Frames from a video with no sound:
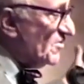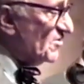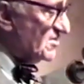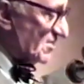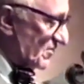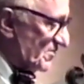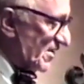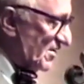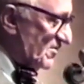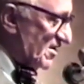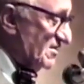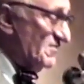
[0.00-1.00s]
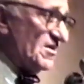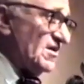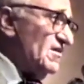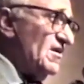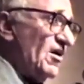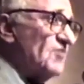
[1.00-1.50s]
voted itself a pay raise, even one
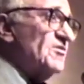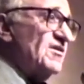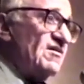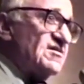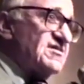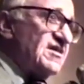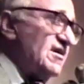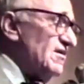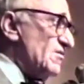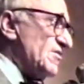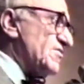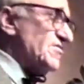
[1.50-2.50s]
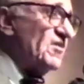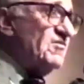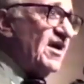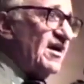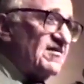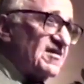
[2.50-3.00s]
hundred dollars a year, they were
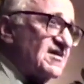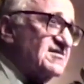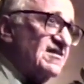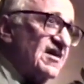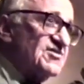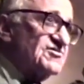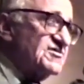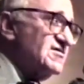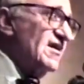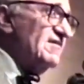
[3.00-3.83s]
thrown out in the next election, just